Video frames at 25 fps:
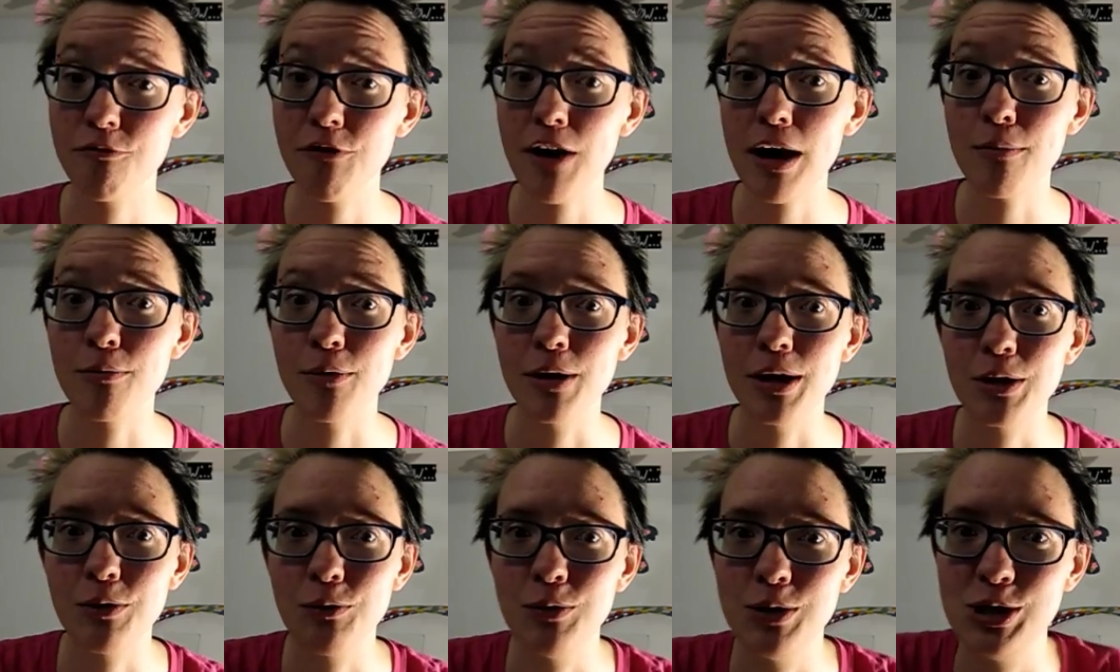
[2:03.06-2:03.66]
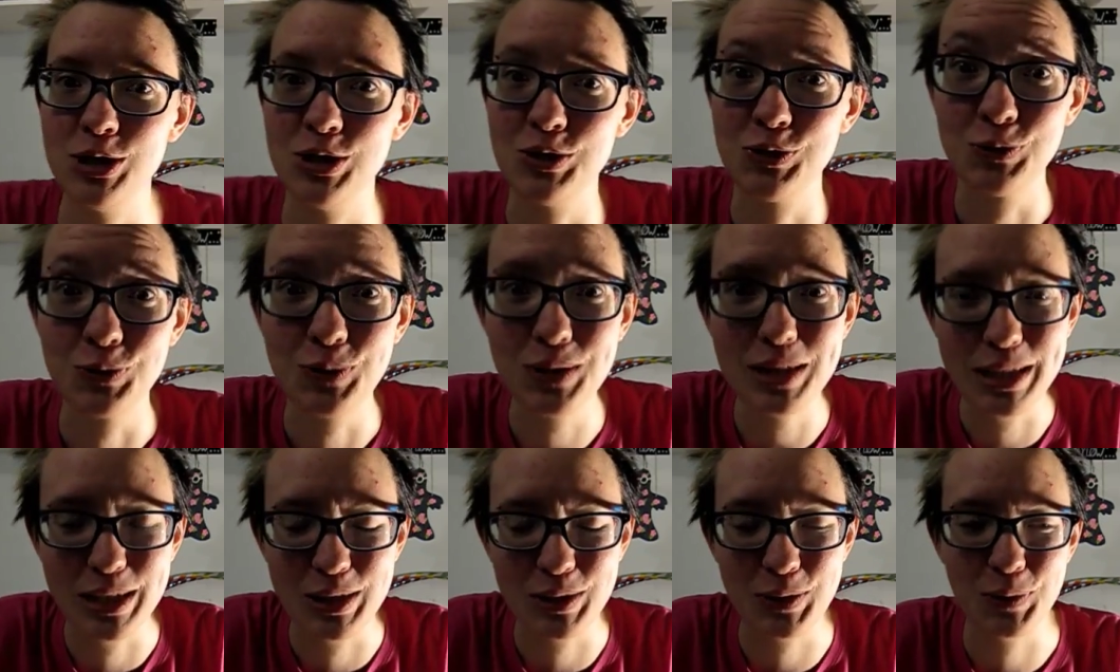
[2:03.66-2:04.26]
fabric, which is
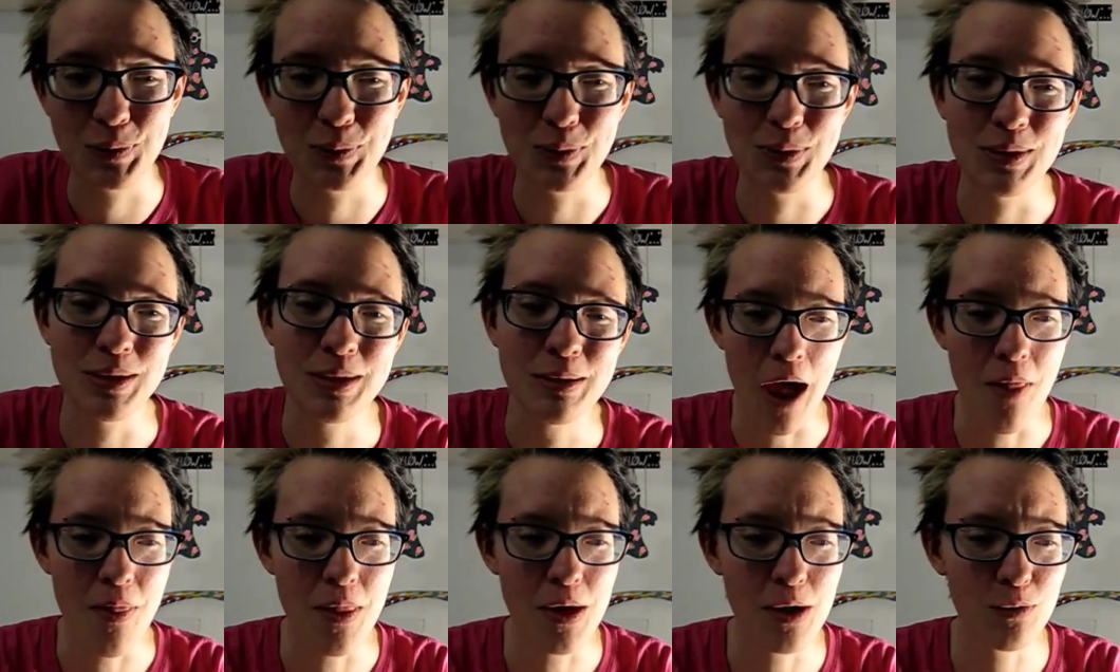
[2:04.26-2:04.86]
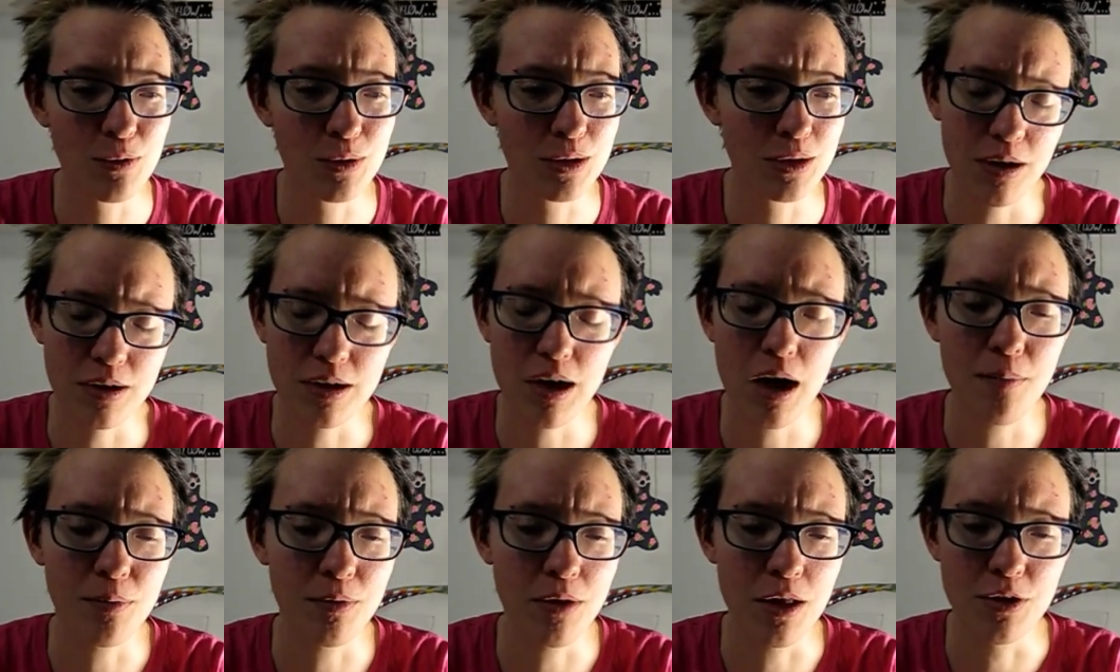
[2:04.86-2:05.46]
really cool. And there were a
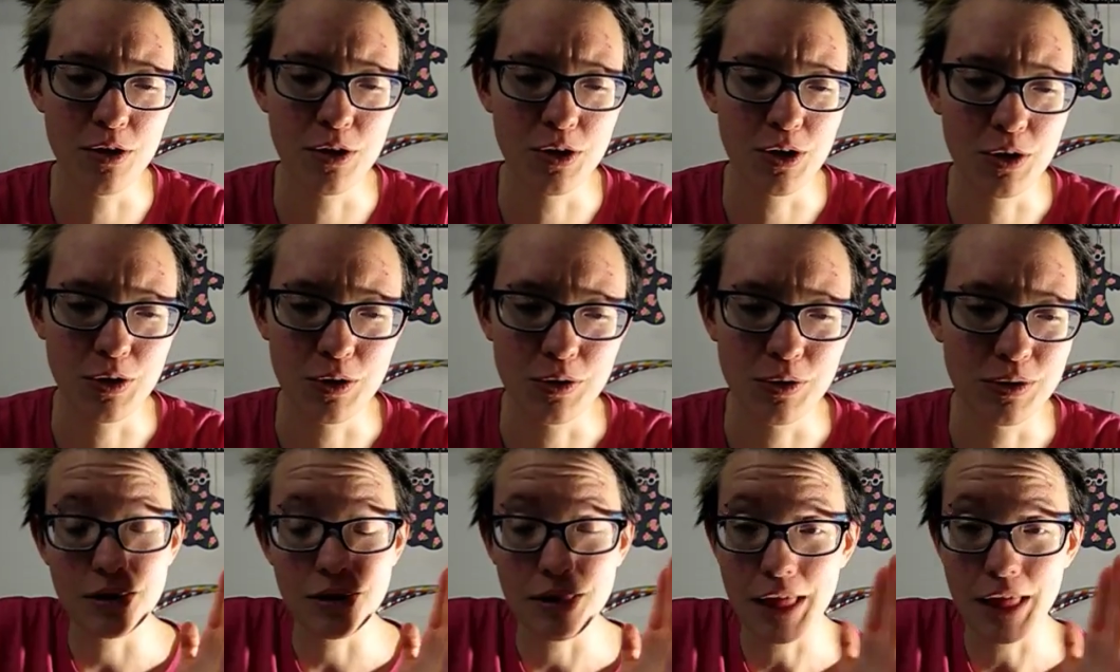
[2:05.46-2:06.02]
couple other girls.